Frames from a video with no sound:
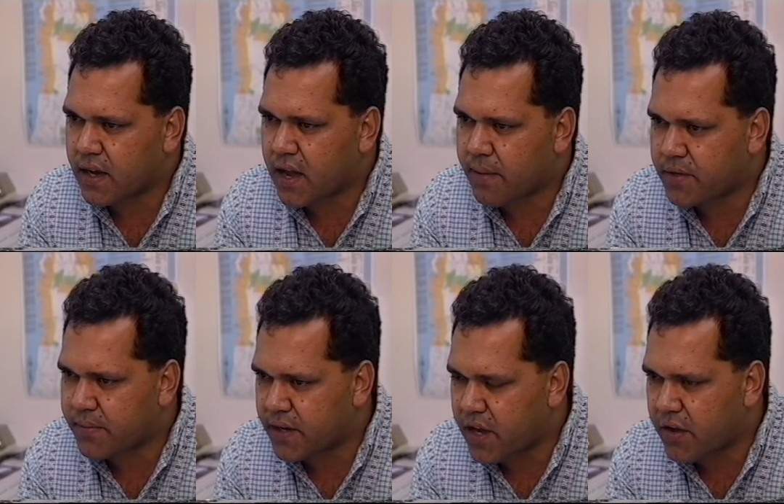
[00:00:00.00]
come to
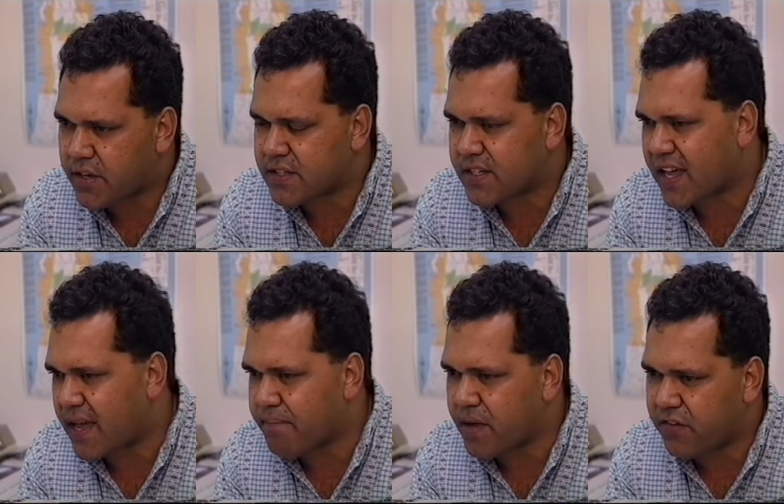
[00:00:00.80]
be known as the
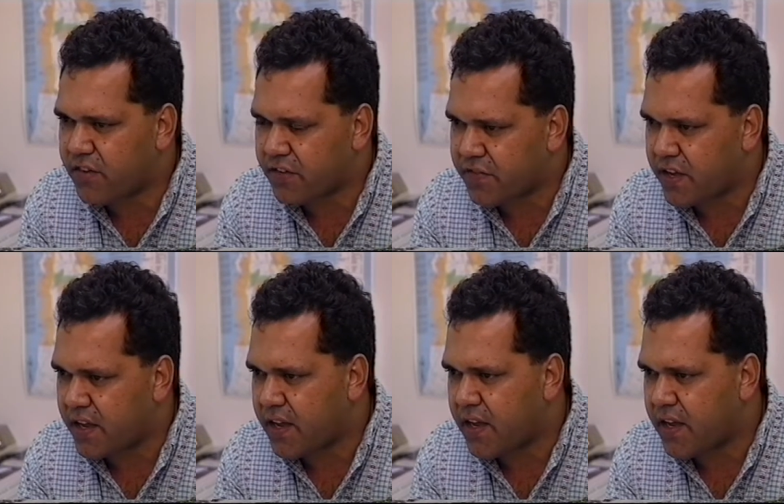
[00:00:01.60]
Cape Melville affair.